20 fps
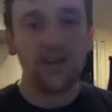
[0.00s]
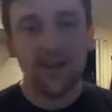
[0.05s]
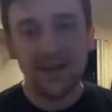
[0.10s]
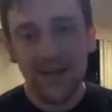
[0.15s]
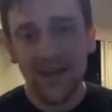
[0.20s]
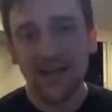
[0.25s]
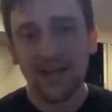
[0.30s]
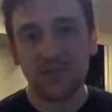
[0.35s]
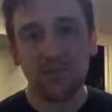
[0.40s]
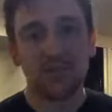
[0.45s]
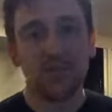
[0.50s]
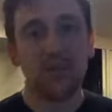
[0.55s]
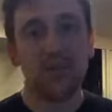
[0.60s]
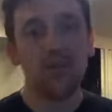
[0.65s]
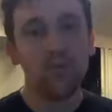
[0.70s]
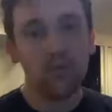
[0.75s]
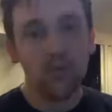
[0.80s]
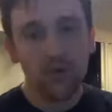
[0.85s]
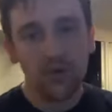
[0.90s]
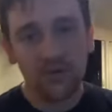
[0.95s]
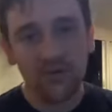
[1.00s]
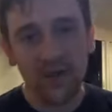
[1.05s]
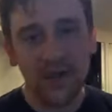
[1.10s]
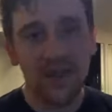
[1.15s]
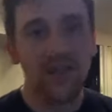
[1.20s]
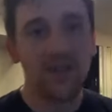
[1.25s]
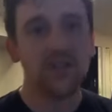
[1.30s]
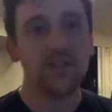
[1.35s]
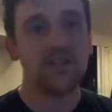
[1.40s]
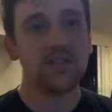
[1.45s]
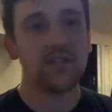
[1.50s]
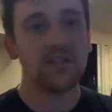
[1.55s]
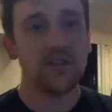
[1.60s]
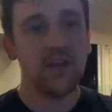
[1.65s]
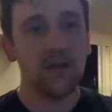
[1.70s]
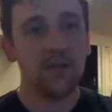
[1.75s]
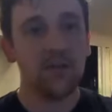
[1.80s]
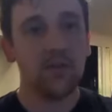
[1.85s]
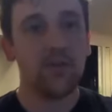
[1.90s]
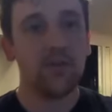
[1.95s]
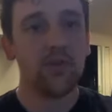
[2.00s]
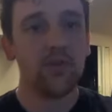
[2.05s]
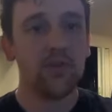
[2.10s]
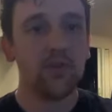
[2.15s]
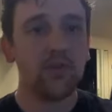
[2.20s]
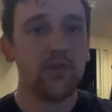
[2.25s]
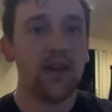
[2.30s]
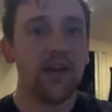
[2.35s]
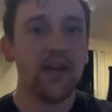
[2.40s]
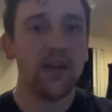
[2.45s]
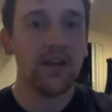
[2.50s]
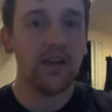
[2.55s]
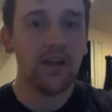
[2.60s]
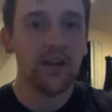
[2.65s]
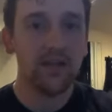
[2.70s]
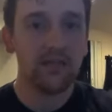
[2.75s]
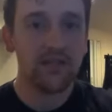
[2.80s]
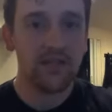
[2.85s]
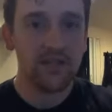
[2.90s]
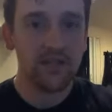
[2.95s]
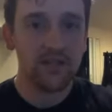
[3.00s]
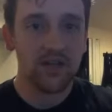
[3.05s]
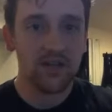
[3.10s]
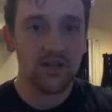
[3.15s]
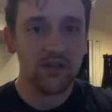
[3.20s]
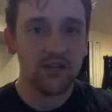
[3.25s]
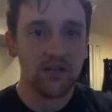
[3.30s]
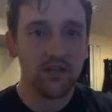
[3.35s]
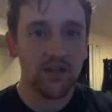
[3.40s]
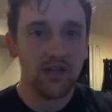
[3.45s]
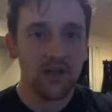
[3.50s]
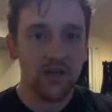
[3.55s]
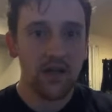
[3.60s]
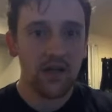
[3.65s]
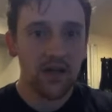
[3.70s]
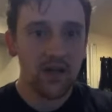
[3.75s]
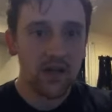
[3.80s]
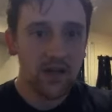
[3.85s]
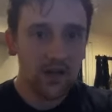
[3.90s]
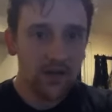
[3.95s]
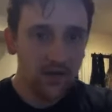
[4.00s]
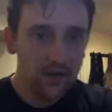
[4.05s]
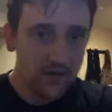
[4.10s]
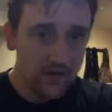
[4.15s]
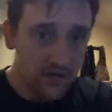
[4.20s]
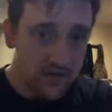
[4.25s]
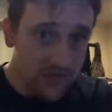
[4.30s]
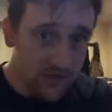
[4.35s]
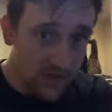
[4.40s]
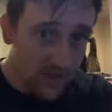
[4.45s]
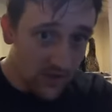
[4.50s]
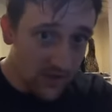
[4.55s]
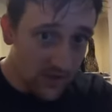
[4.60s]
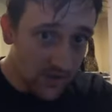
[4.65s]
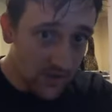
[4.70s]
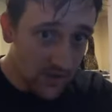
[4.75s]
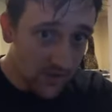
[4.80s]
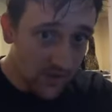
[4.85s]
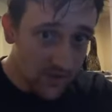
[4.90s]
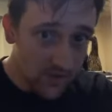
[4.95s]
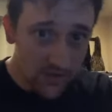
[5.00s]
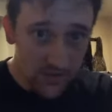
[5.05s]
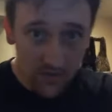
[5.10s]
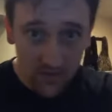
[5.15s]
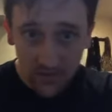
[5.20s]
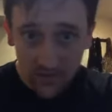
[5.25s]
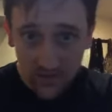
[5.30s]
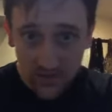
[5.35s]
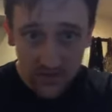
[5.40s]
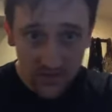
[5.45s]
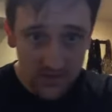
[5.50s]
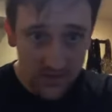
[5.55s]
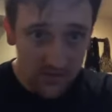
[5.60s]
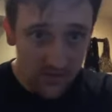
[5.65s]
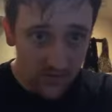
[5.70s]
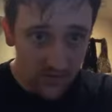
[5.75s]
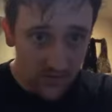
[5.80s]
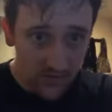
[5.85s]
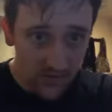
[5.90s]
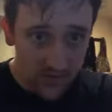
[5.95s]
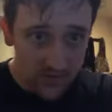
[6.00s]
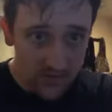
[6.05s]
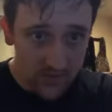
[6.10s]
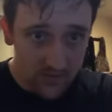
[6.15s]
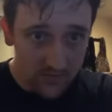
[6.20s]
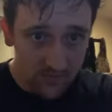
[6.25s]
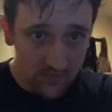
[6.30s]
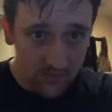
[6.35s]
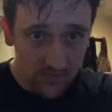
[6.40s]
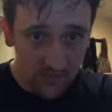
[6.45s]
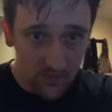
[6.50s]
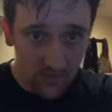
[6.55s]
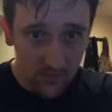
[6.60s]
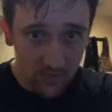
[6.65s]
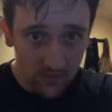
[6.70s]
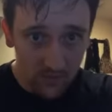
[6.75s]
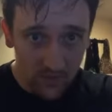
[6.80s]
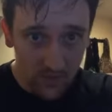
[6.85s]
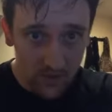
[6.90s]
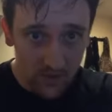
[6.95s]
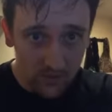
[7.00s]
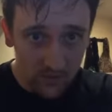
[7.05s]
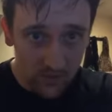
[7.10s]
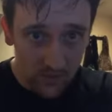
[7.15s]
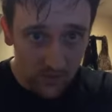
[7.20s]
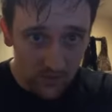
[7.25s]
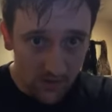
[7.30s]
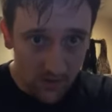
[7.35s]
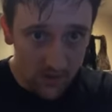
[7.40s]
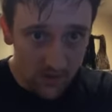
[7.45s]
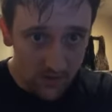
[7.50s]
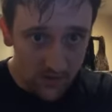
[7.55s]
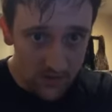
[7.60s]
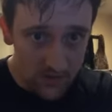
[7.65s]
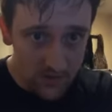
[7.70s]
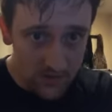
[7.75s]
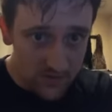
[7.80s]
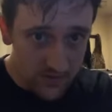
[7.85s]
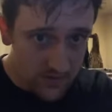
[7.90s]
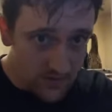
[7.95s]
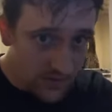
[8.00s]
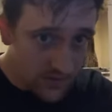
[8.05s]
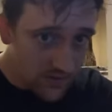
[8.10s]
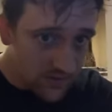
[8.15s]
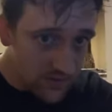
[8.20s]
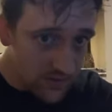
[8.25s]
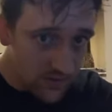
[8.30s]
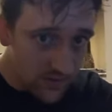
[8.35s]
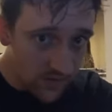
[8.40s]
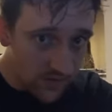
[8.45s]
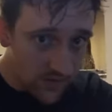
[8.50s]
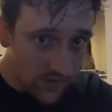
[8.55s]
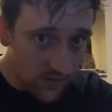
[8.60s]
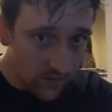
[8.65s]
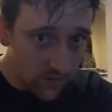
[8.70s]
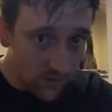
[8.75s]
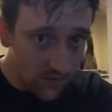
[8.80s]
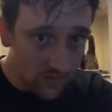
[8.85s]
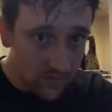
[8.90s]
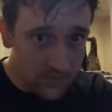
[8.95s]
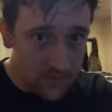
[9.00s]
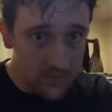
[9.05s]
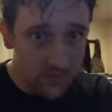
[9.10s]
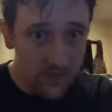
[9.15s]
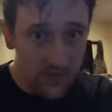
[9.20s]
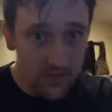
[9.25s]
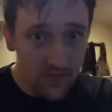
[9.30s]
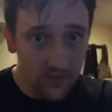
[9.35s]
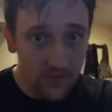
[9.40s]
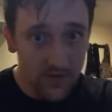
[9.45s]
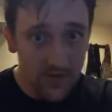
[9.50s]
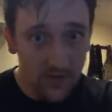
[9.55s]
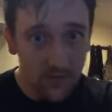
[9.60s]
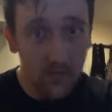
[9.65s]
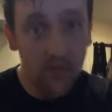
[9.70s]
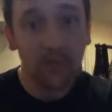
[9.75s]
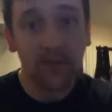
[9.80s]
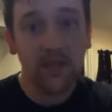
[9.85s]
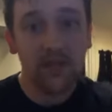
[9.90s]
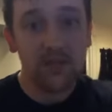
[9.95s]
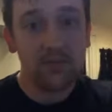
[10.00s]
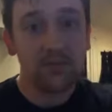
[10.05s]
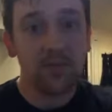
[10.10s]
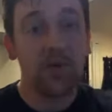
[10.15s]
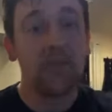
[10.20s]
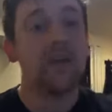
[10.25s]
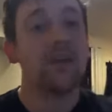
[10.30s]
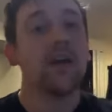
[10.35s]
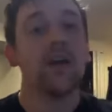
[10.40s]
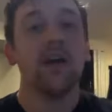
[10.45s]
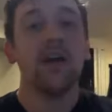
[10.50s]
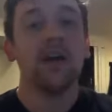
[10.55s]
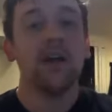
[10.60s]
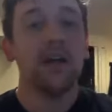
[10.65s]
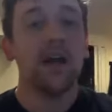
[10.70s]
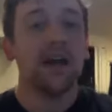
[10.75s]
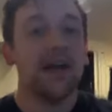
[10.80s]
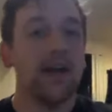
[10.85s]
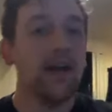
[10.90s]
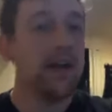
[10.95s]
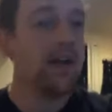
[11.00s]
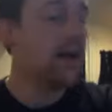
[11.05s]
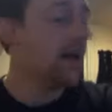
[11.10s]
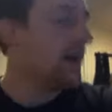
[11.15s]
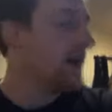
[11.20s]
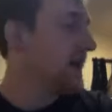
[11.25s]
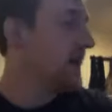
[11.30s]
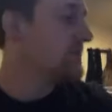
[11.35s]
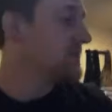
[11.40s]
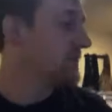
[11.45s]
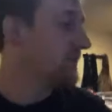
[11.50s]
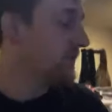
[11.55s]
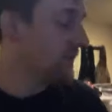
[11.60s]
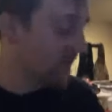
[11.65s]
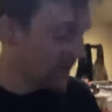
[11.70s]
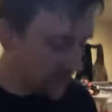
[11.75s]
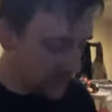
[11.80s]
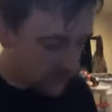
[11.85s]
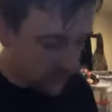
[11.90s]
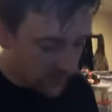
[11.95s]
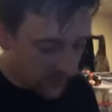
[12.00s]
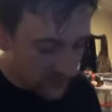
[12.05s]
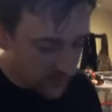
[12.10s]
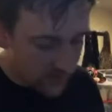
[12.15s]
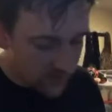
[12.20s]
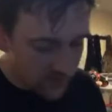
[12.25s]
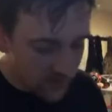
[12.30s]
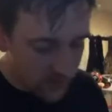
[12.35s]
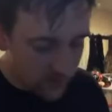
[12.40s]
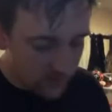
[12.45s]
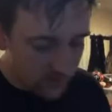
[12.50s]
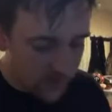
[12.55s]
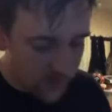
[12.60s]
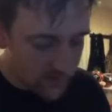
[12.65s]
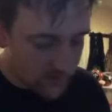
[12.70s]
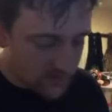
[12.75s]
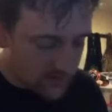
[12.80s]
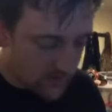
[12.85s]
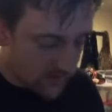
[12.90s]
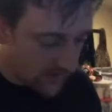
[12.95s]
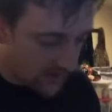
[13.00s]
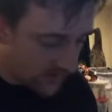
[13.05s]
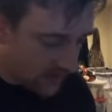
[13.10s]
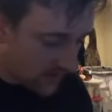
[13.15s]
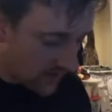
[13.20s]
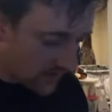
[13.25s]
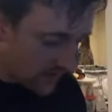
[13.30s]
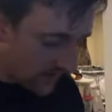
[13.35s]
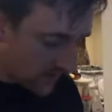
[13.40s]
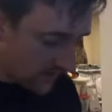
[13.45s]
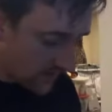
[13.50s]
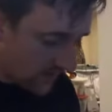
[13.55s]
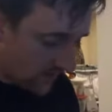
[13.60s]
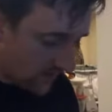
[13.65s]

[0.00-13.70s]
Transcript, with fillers: The gospel, the word of God, is able to do that in and of itself. There is there is also no clear example of inward working. Paul and Jonah were persuaded without means. Perfect. Yeah, and I actually forgot to write that down. I'm glad you said that, Nathan.